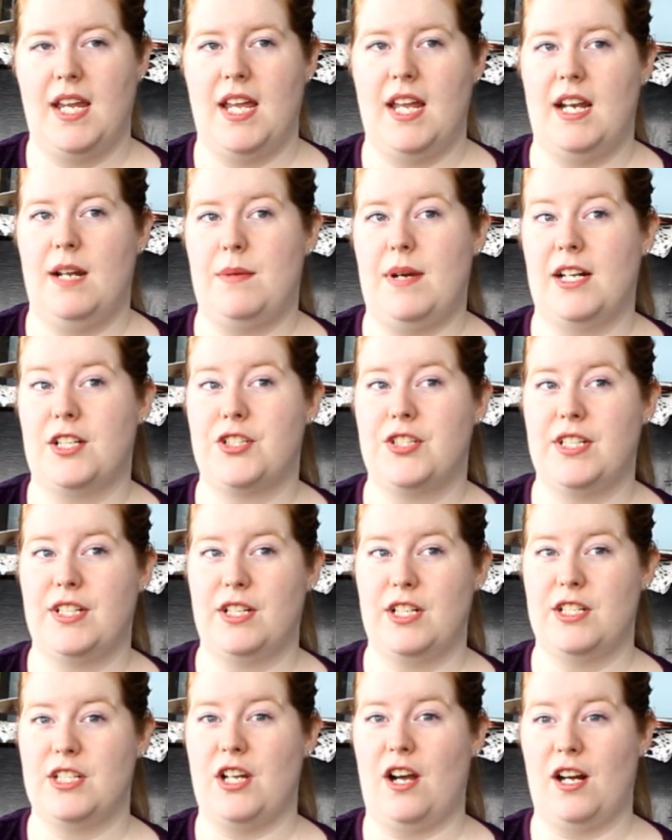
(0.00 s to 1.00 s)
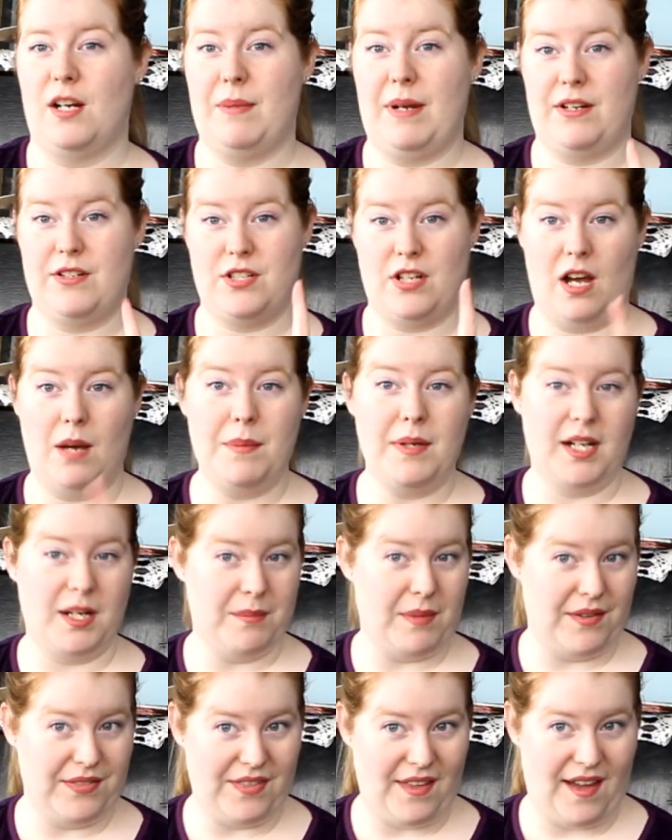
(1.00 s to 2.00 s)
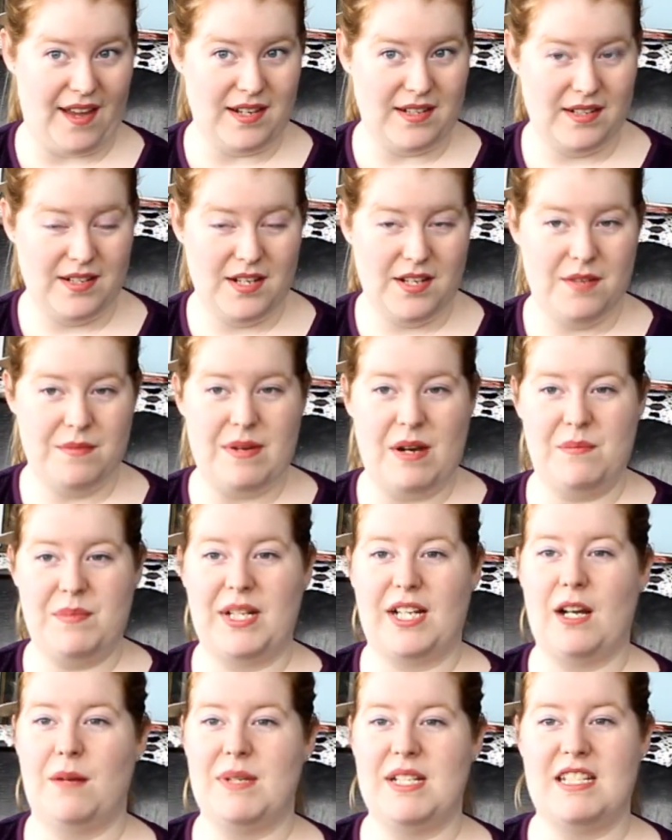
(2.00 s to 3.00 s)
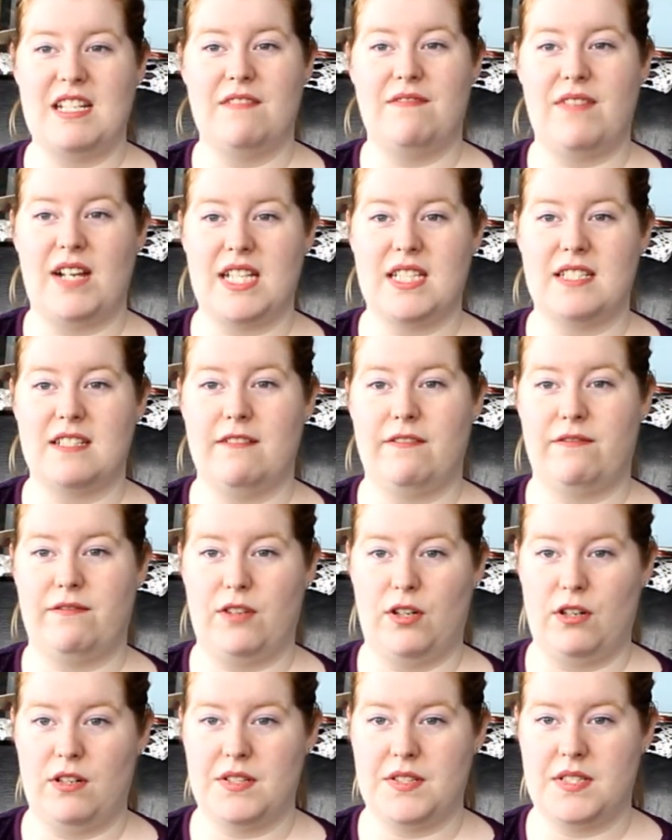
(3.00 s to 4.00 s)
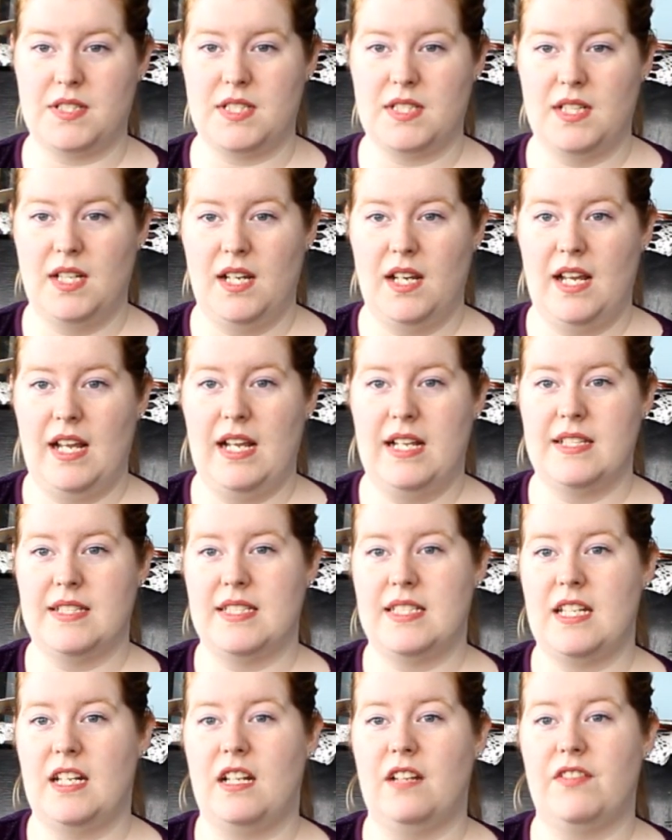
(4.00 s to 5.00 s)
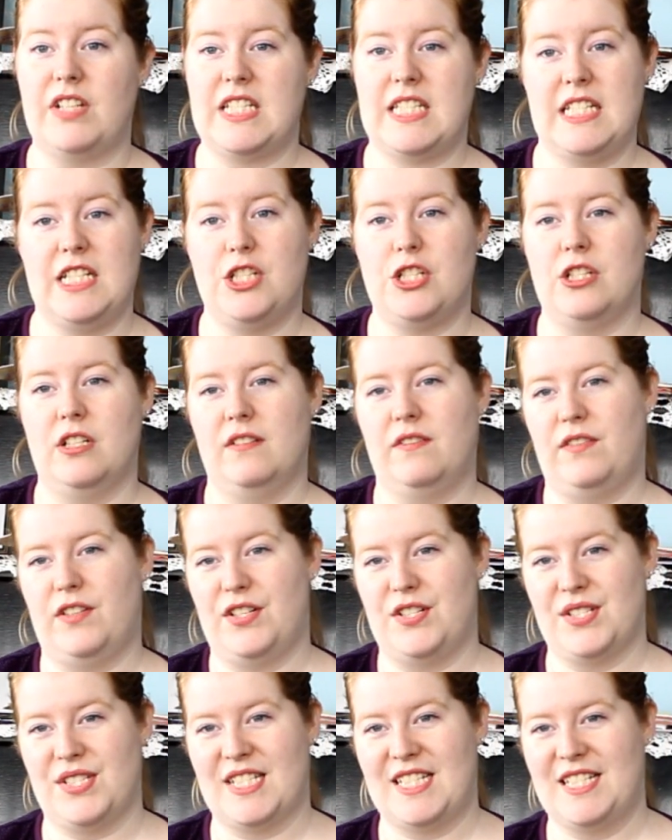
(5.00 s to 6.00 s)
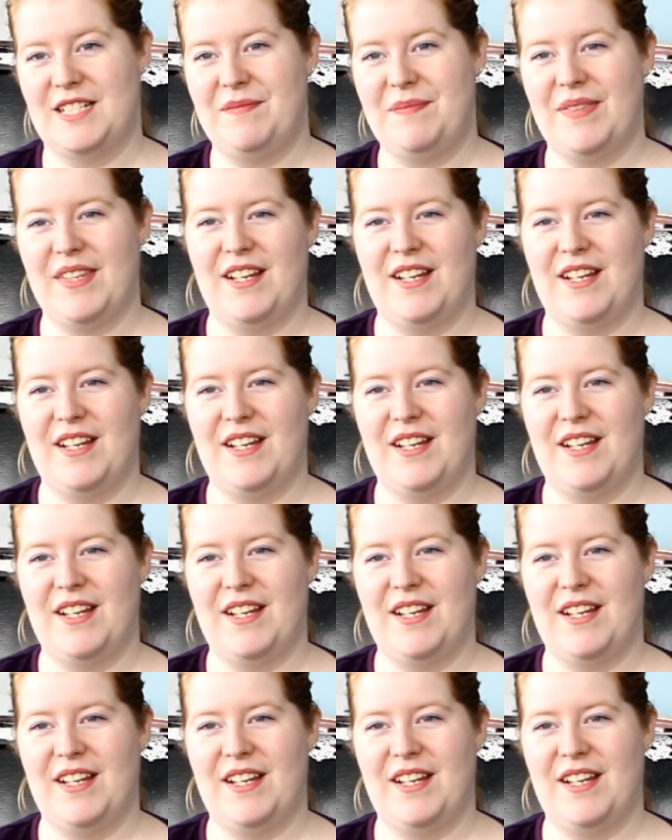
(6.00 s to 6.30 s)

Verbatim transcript: And I'm actually going to talk about a topic about that, about becoming defensive first instead of a teacher first.